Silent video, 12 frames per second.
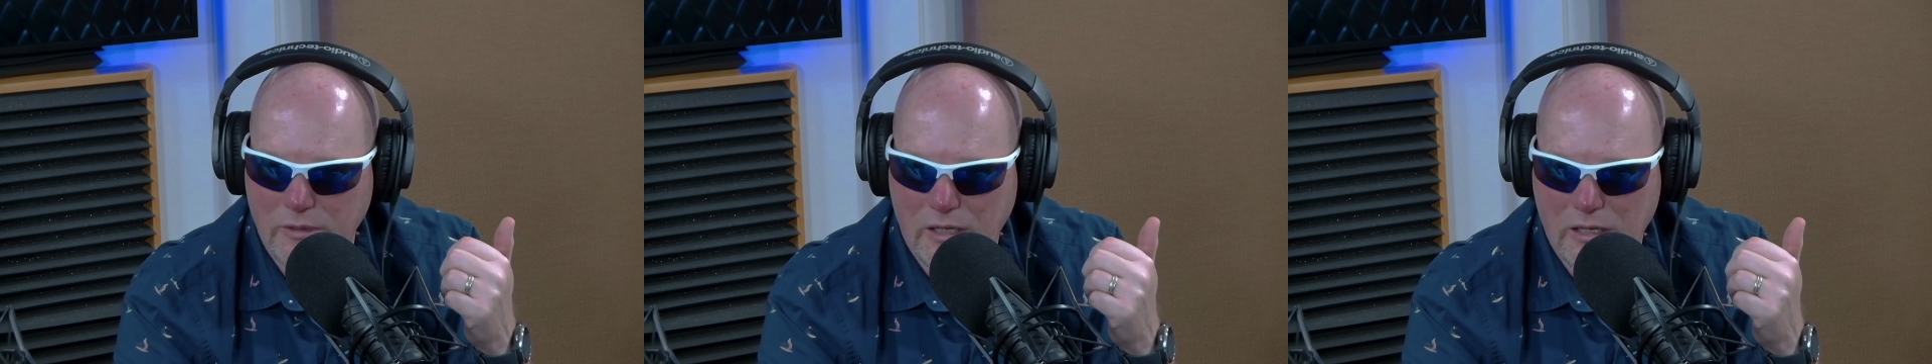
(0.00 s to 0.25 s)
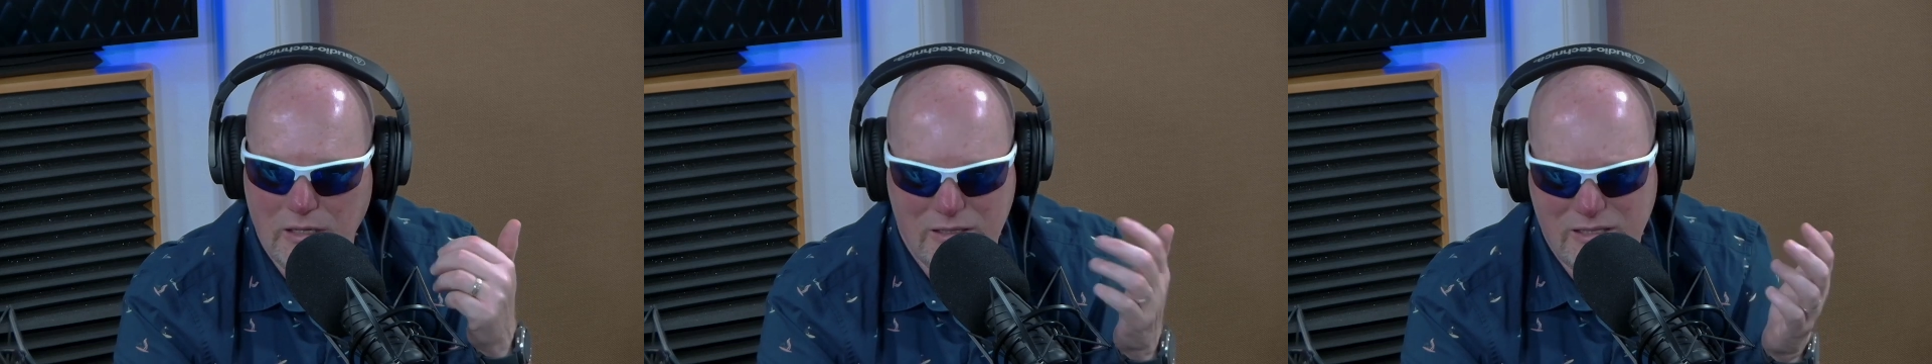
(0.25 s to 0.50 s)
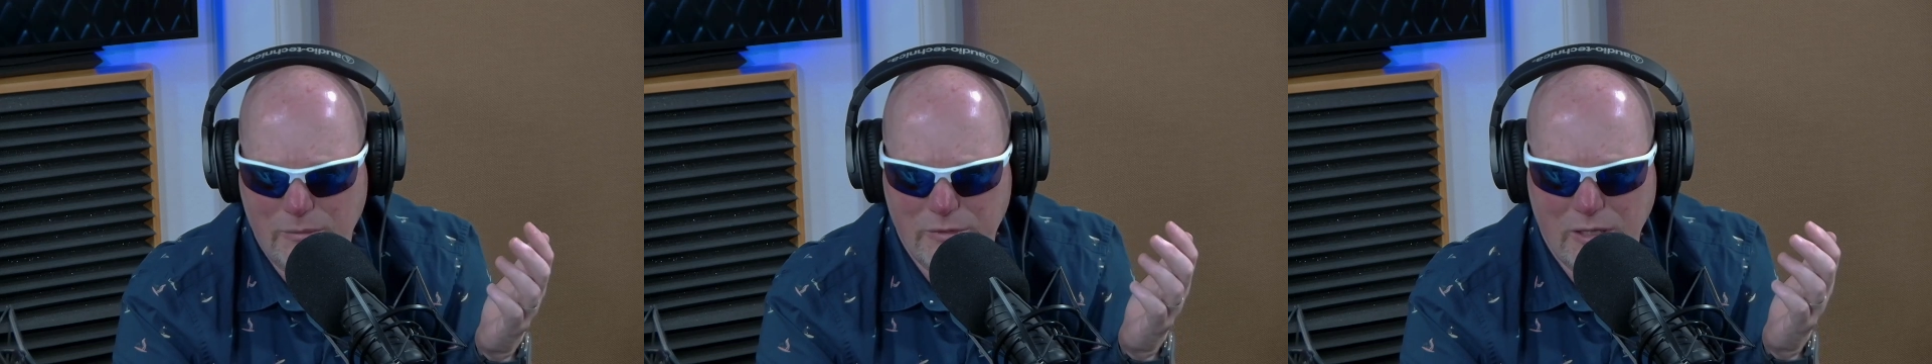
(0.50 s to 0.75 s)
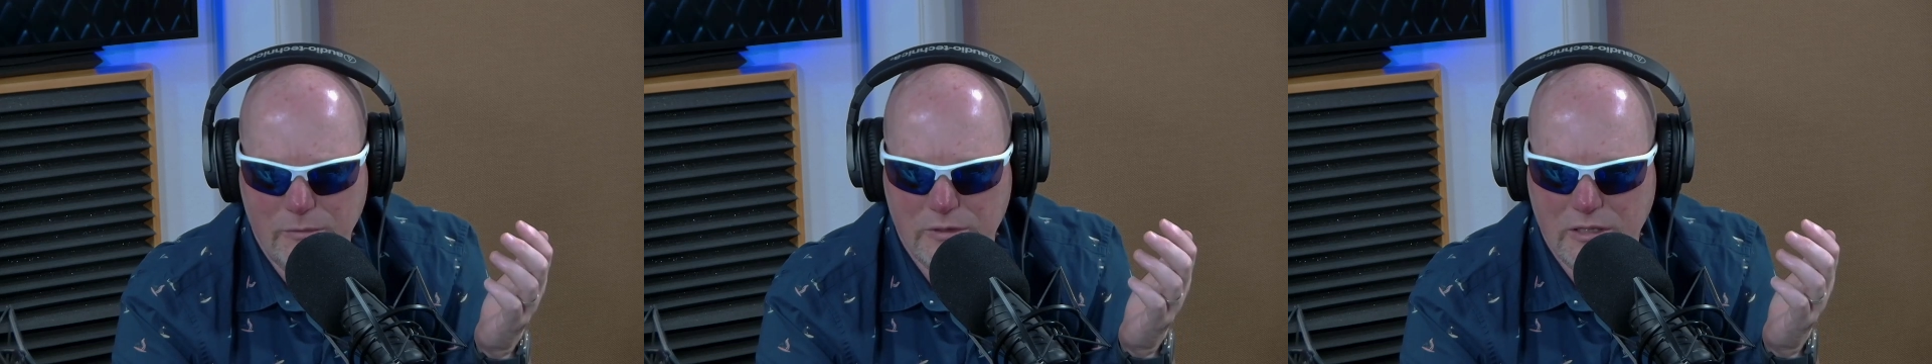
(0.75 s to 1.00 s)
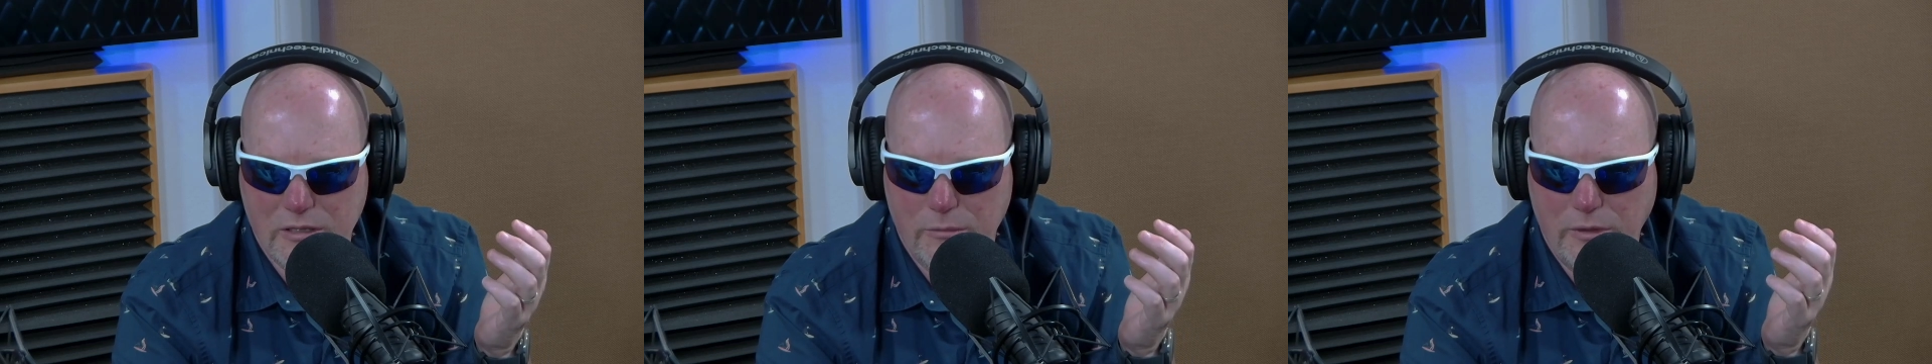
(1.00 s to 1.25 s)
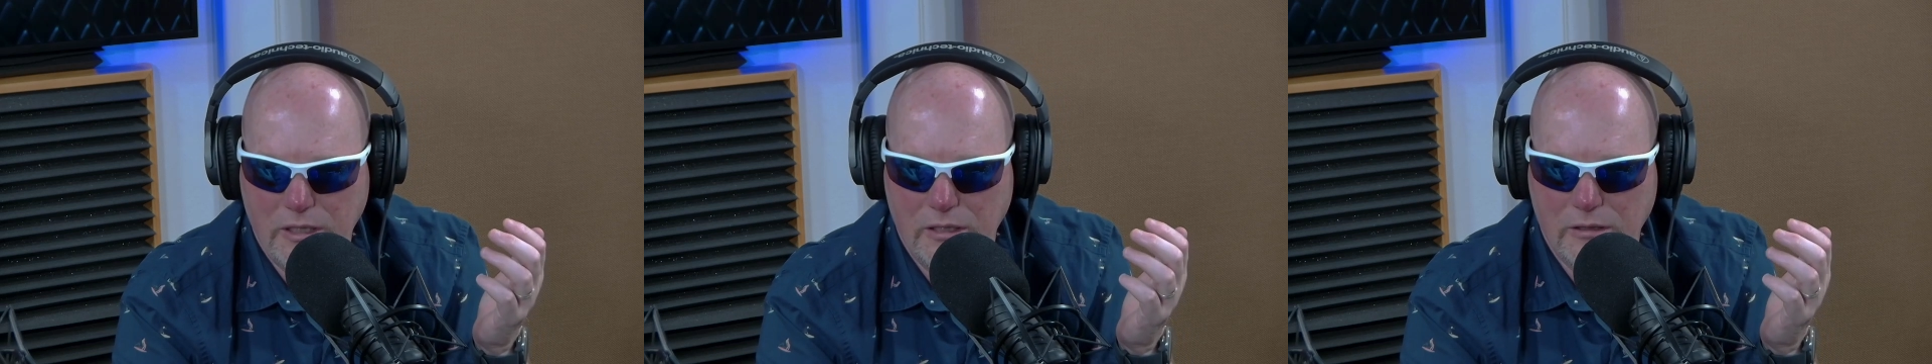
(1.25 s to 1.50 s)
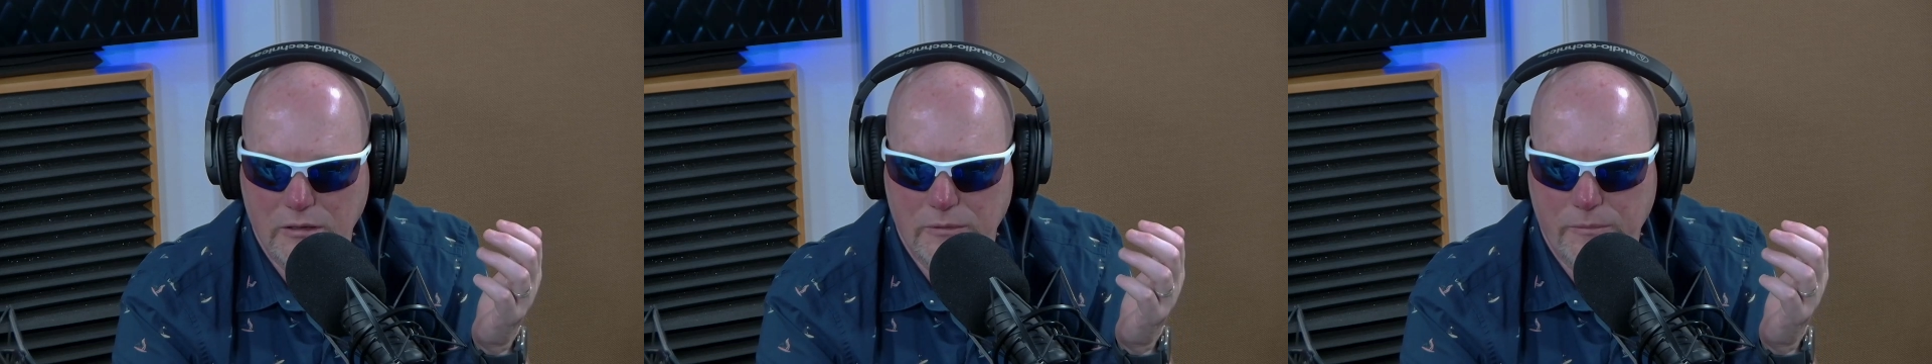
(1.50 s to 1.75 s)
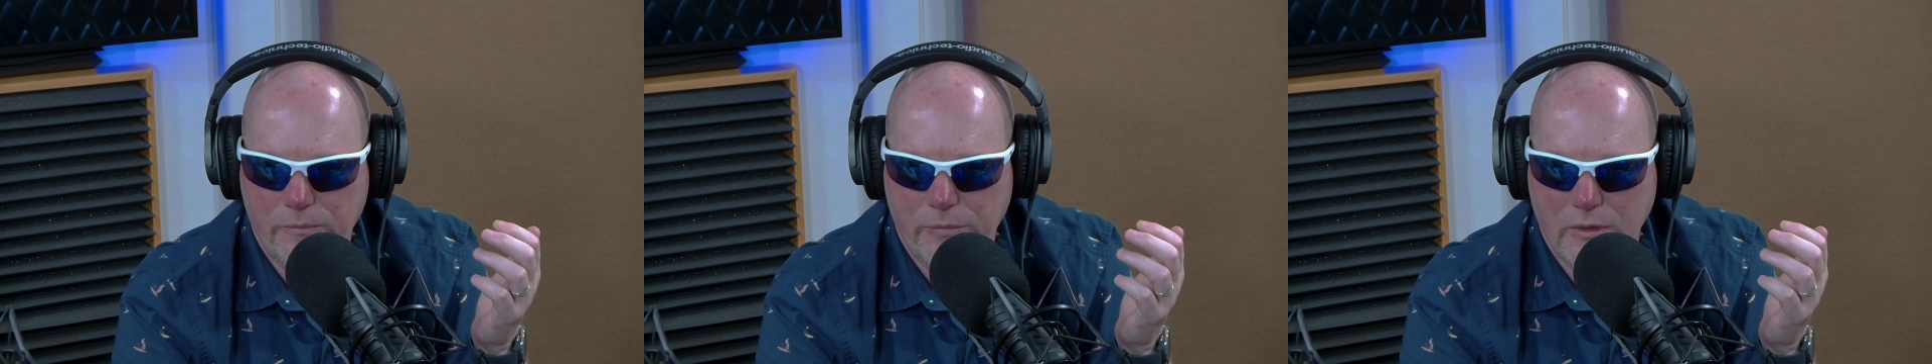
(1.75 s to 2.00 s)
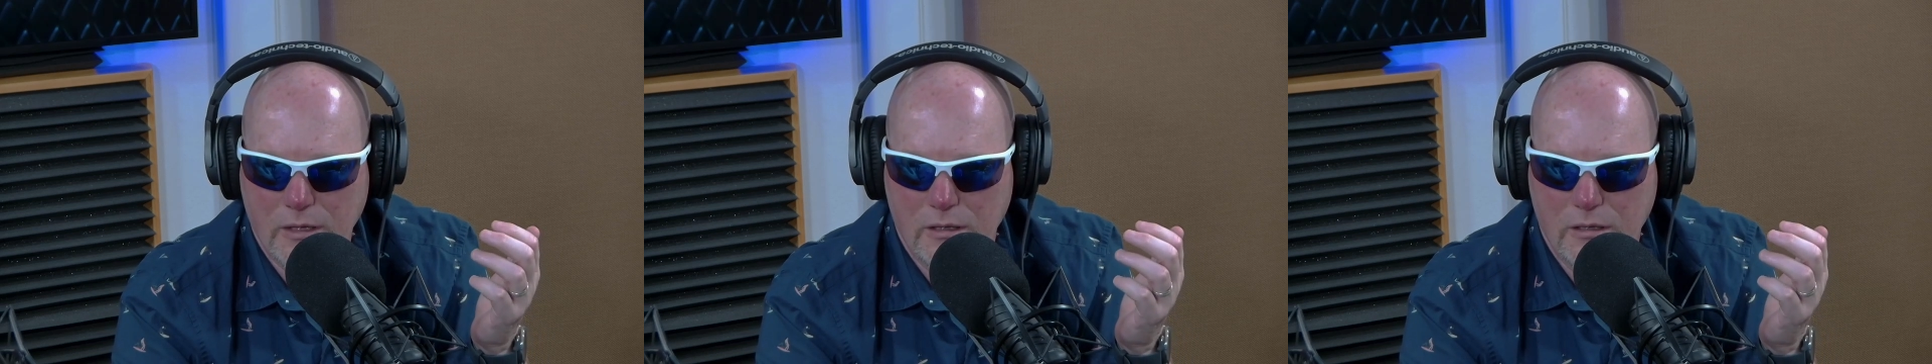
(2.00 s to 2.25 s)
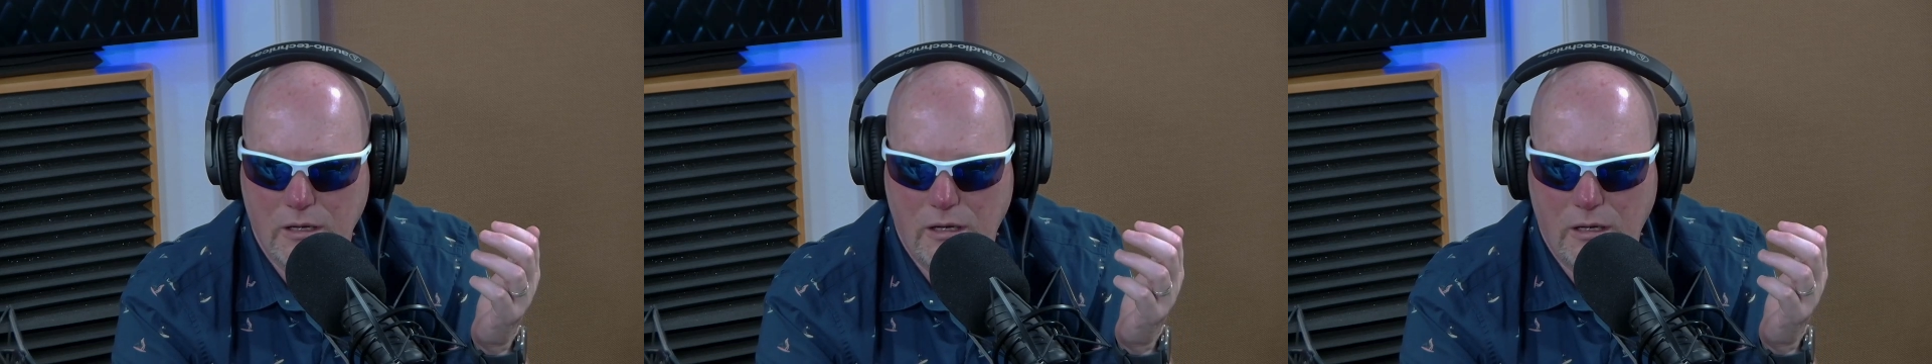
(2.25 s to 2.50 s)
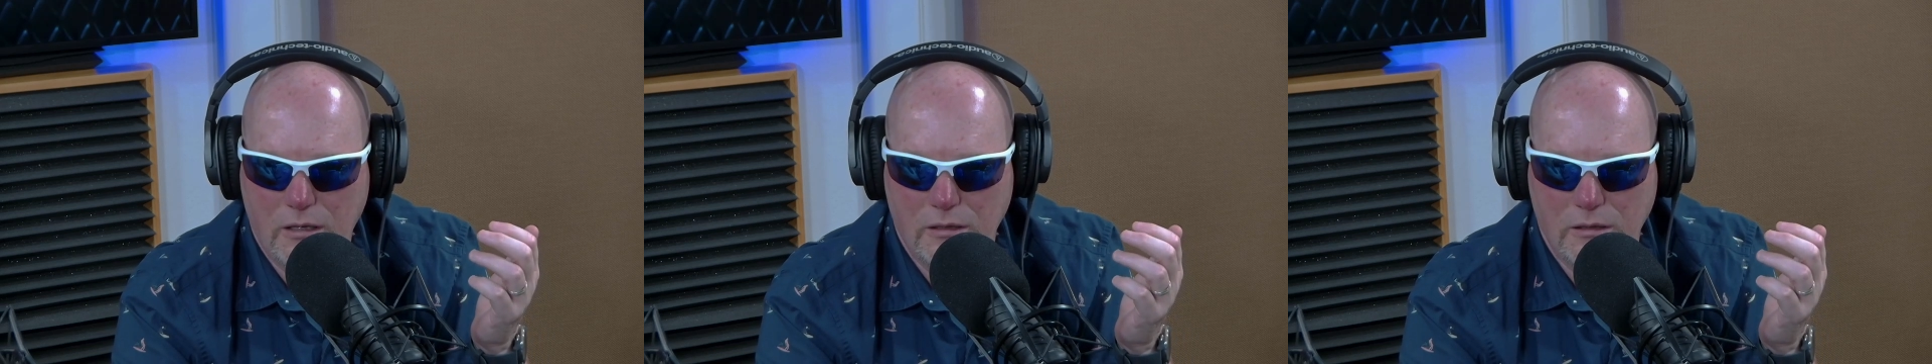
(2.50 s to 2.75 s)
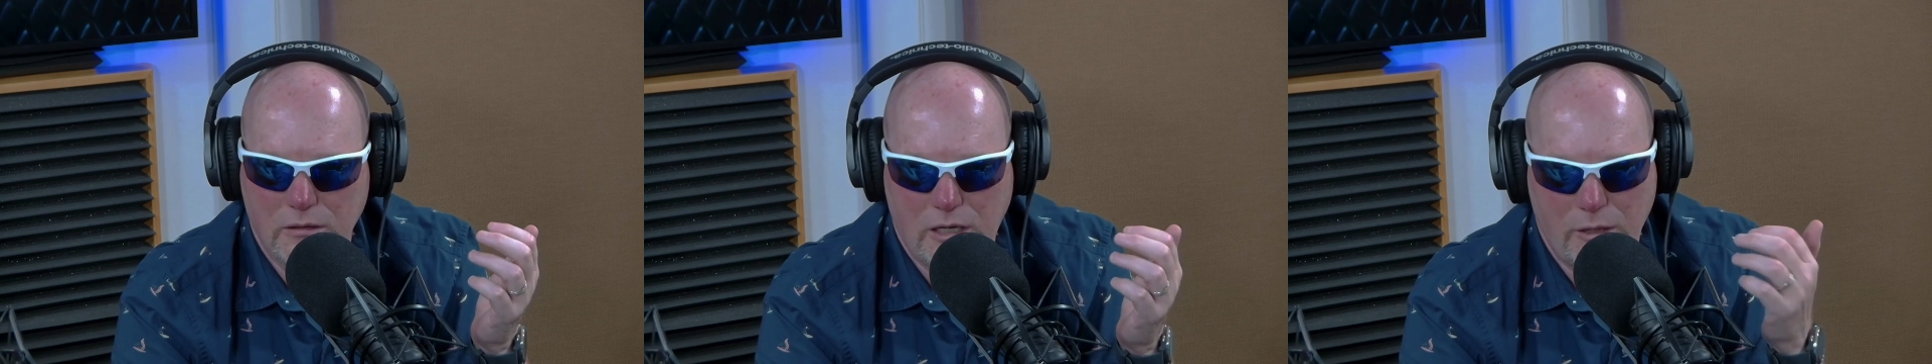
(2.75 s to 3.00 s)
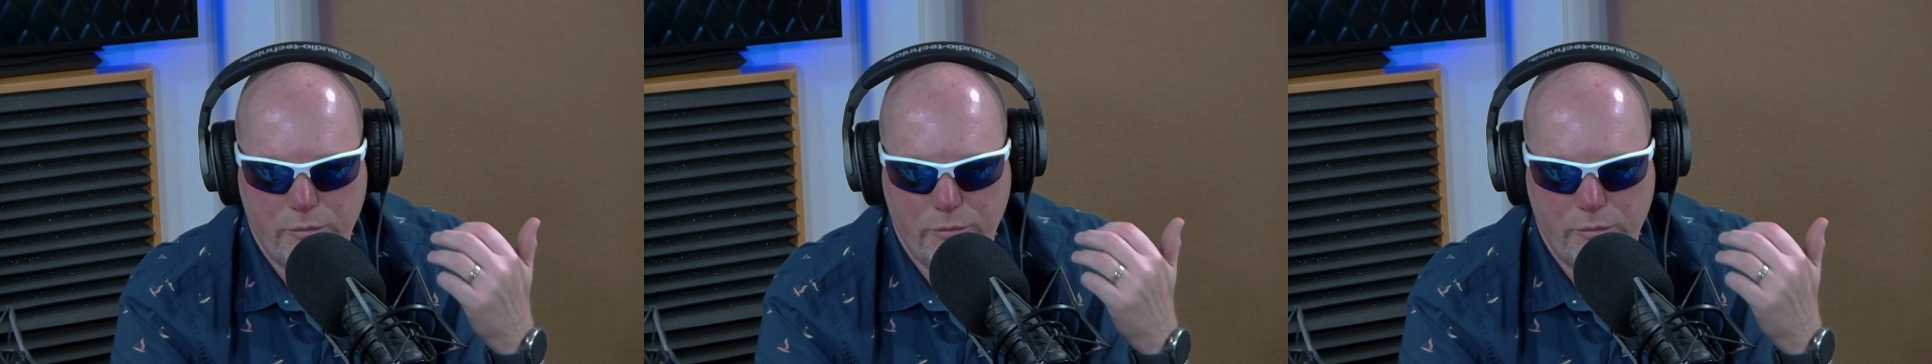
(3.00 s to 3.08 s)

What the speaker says: Sometimes at a meeting, I